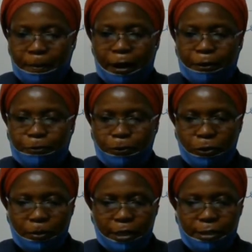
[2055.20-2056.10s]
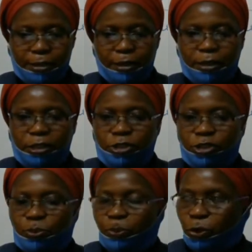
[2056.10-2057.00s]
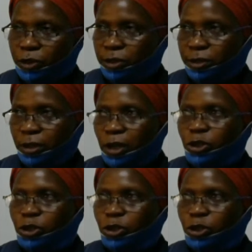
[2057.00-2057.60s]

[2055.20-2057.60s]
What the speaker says: performance in sports.